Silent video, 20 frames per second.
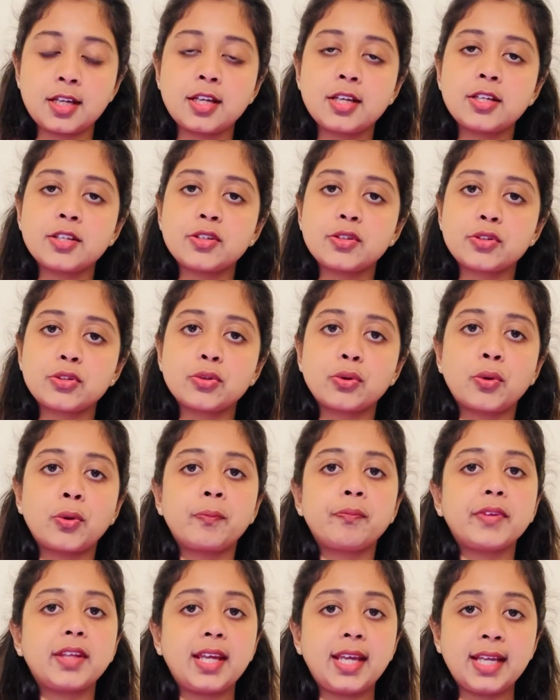So
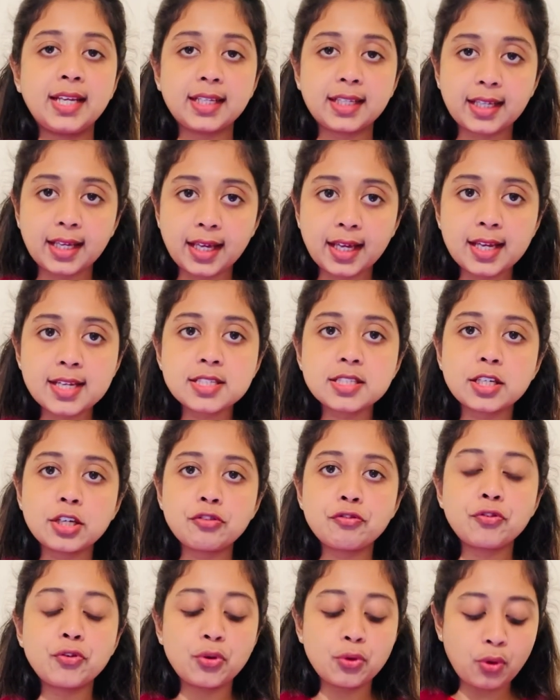in case if you